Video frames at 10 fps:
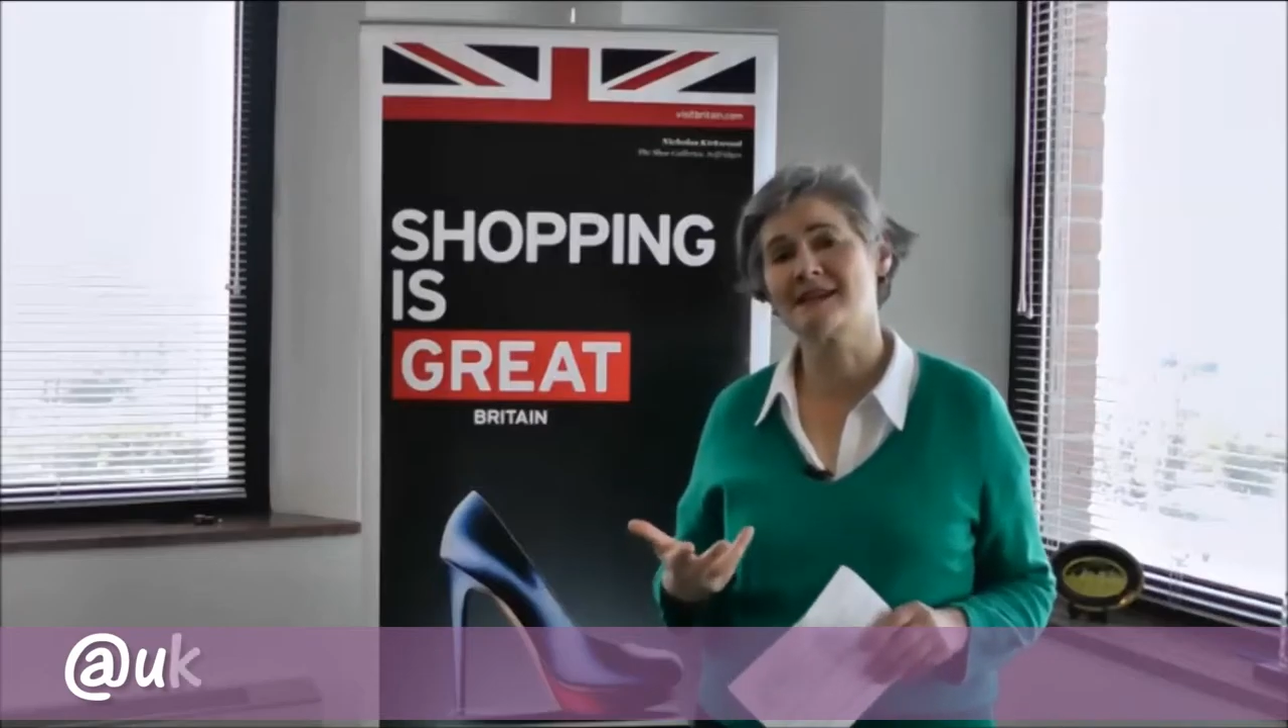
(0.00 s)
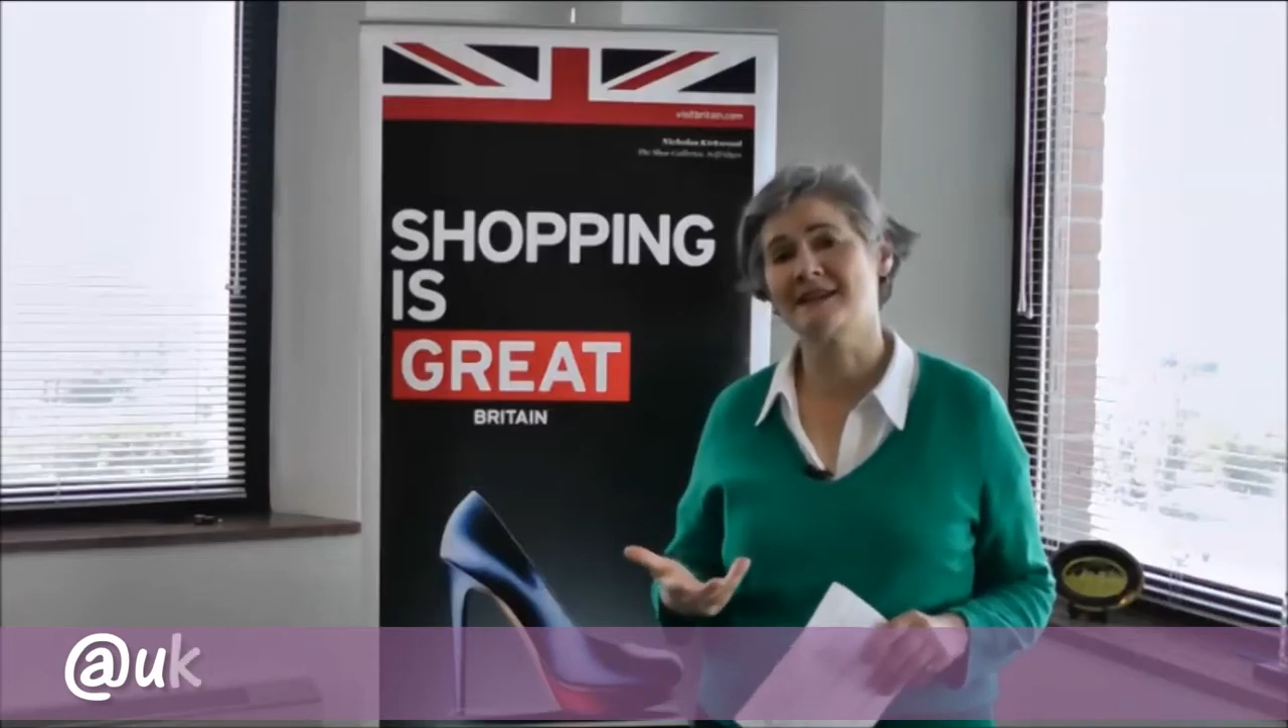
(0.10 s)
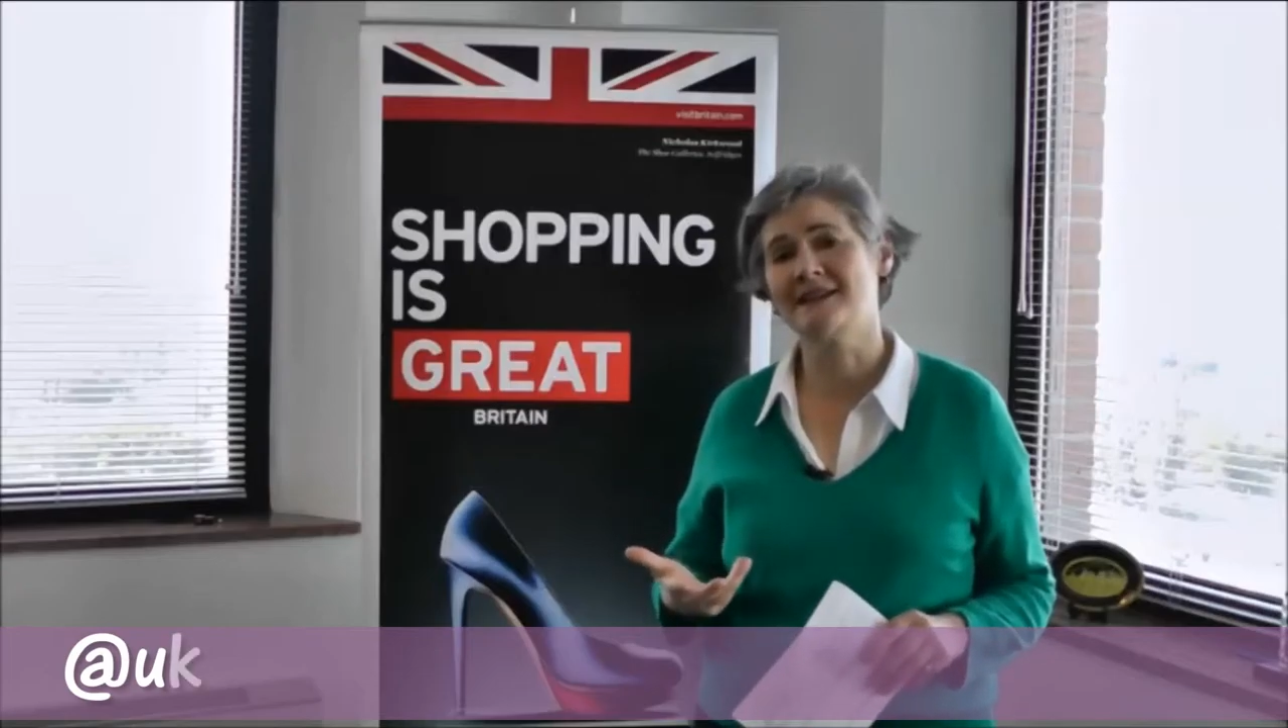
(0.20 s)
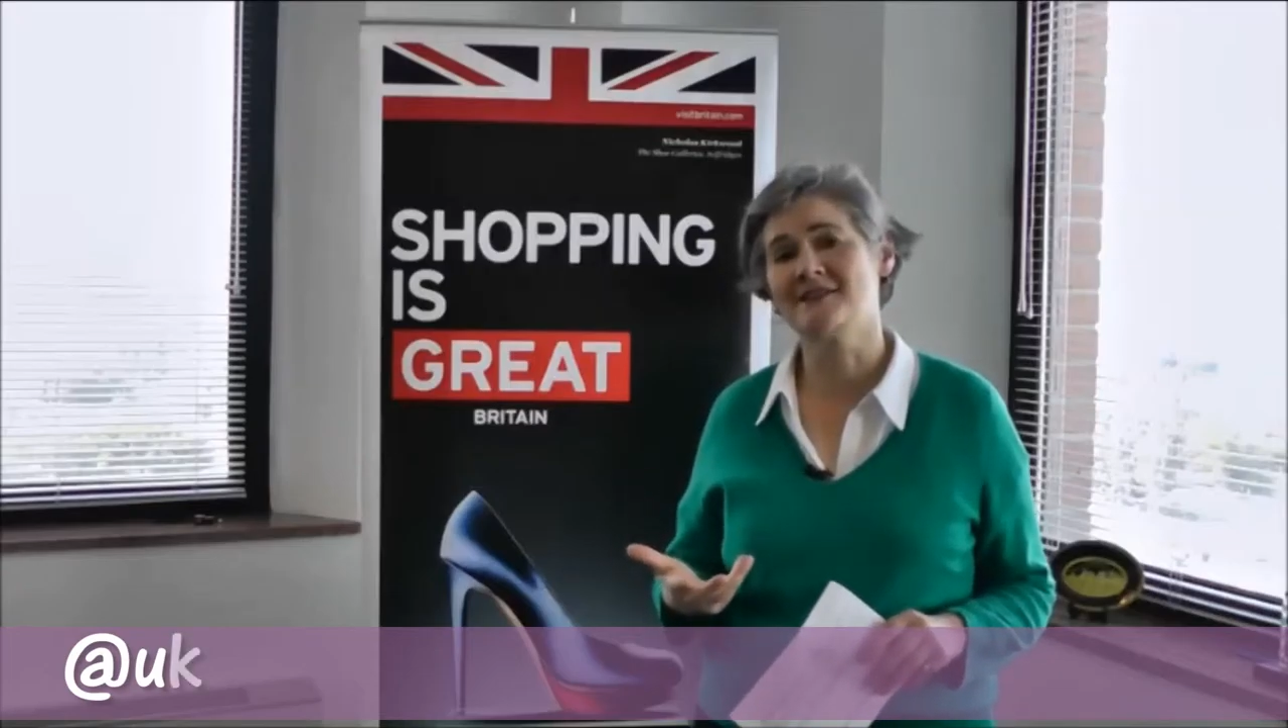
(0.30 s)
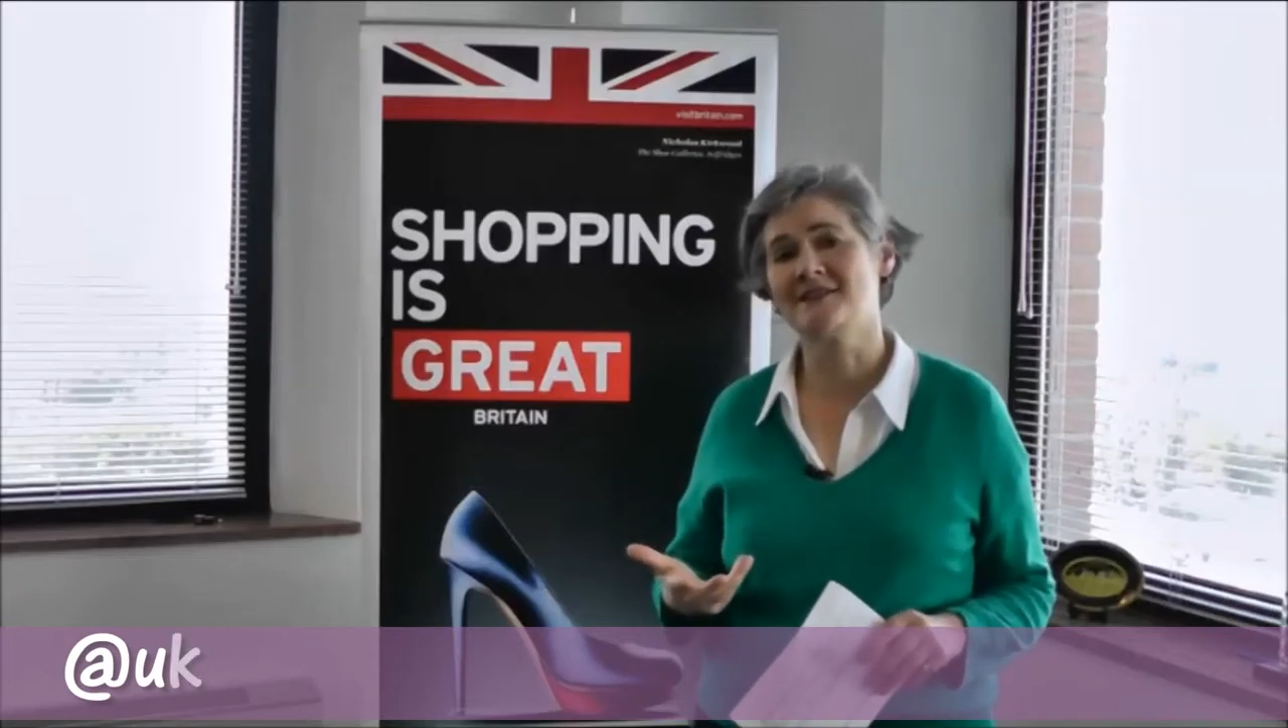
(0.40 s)
in
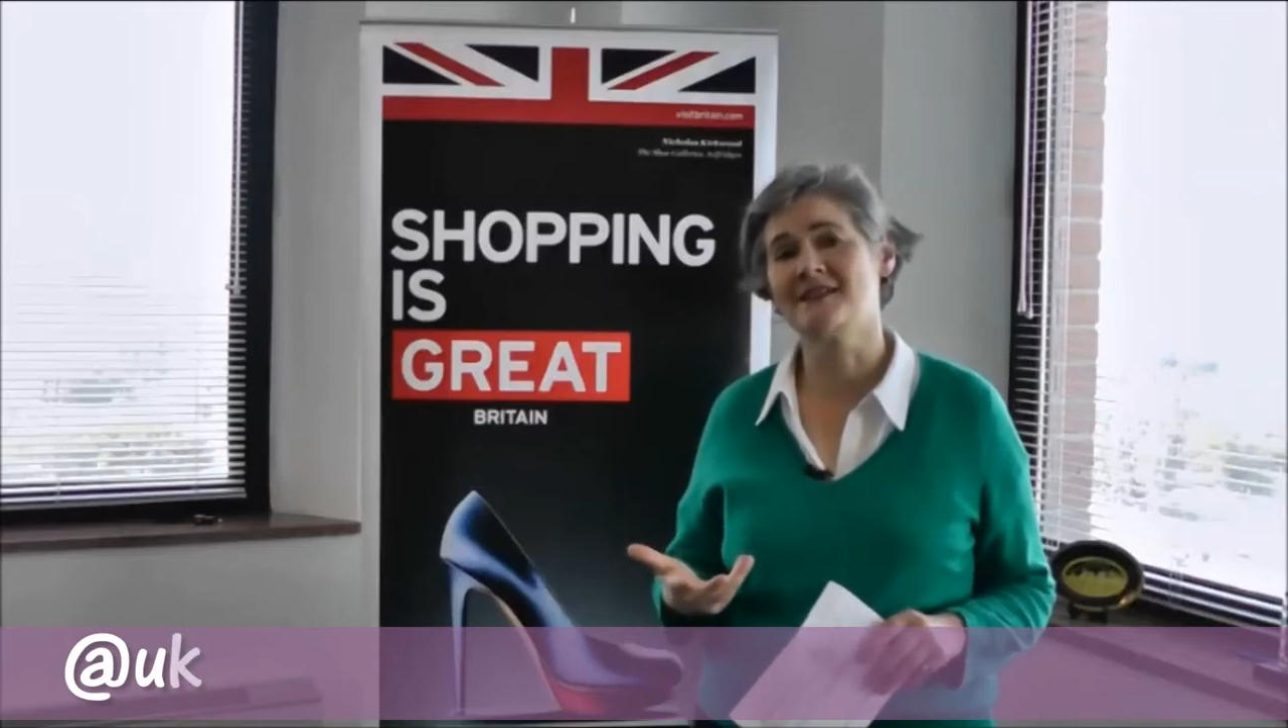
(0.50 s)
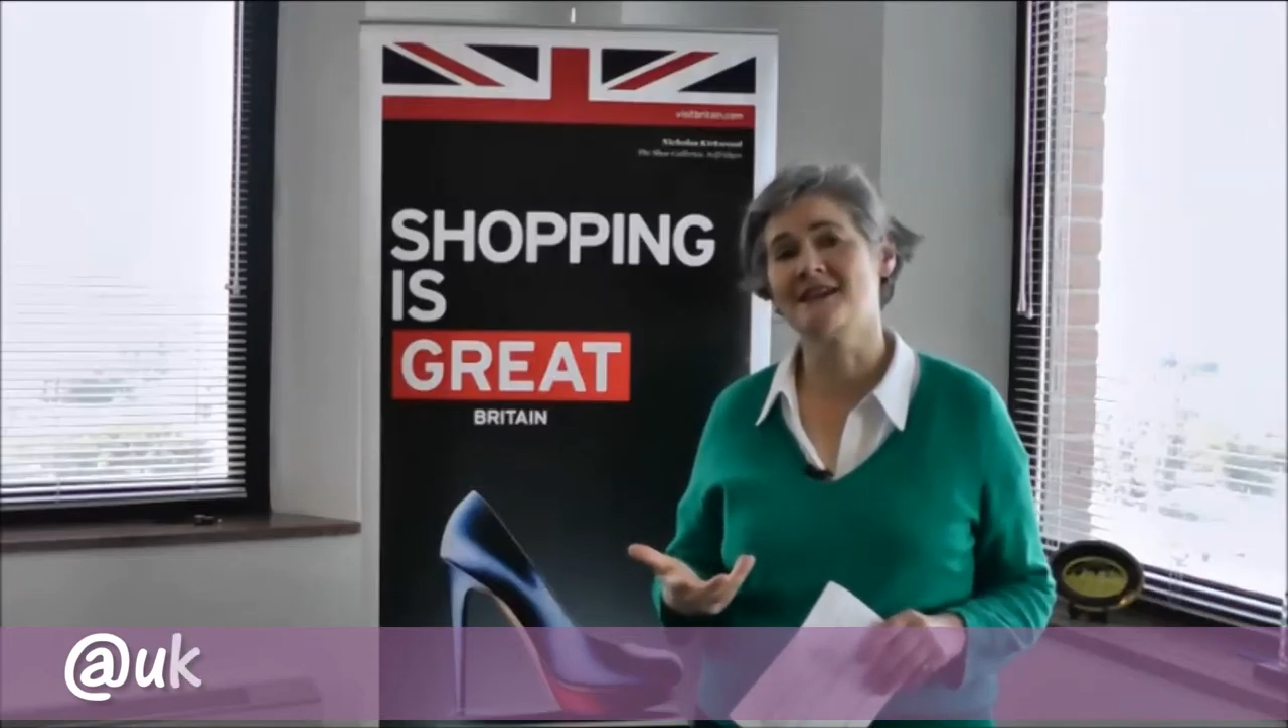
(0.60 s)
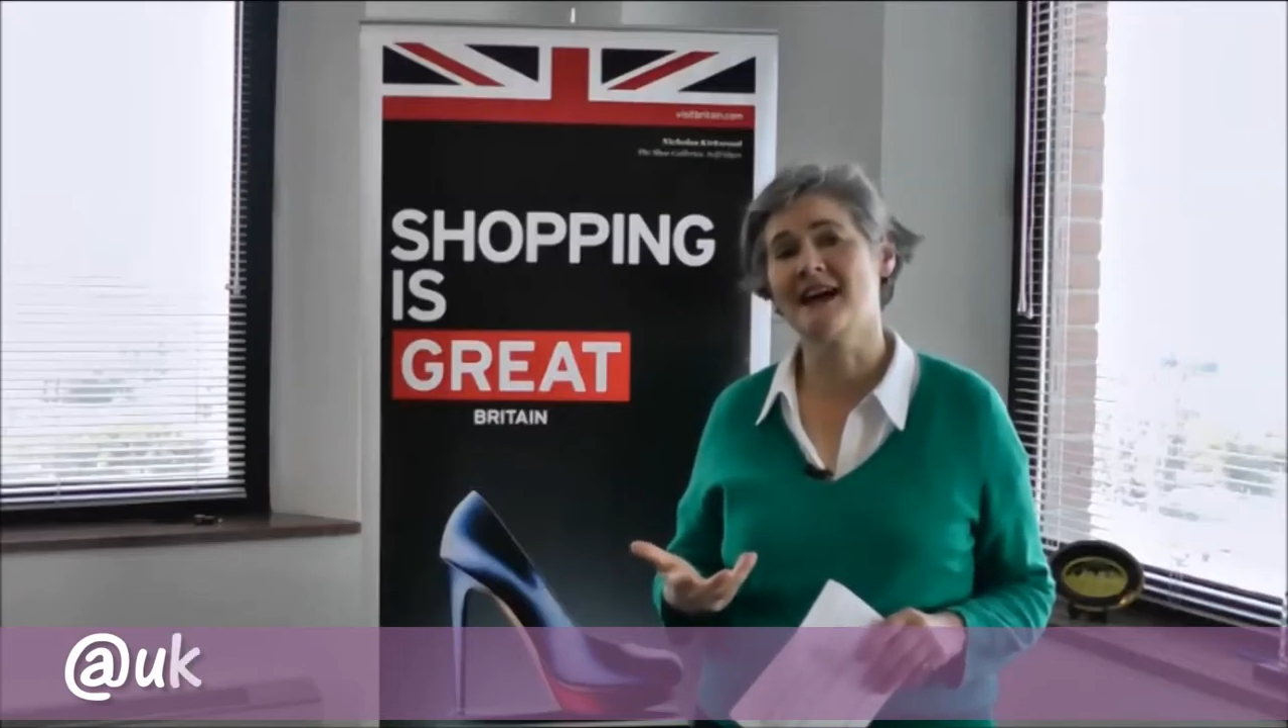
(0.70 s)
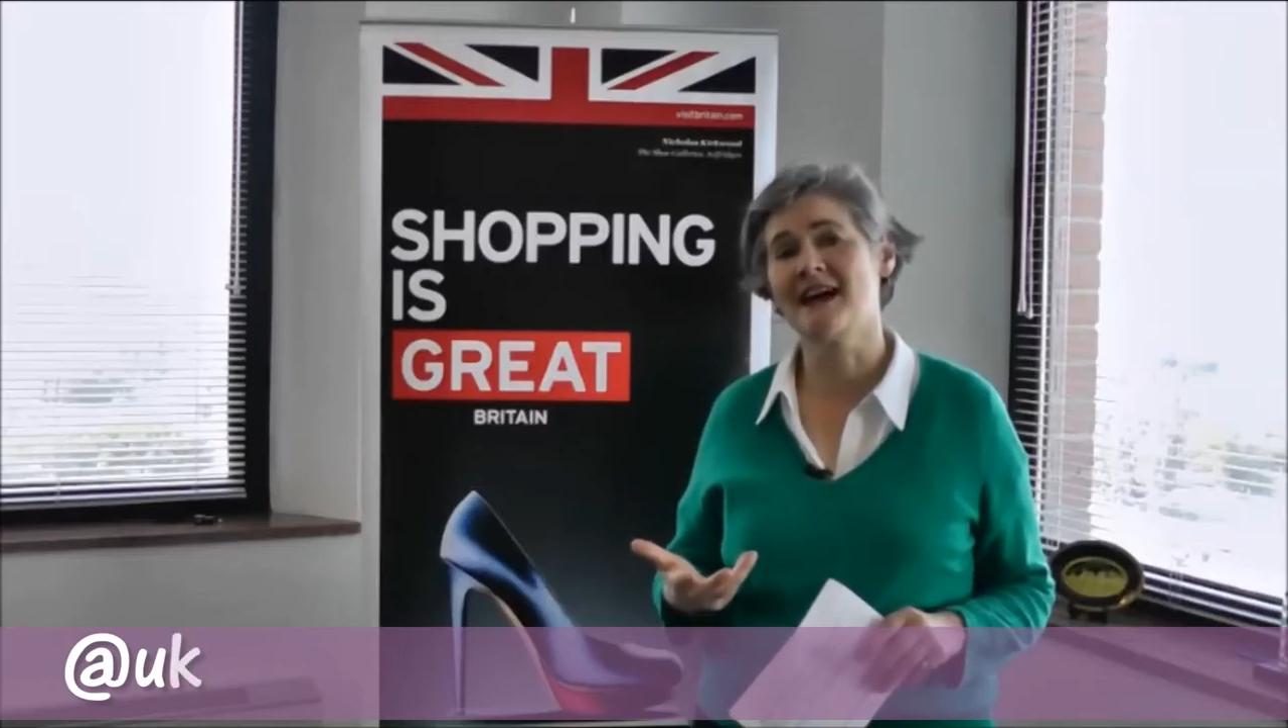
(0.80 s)
London,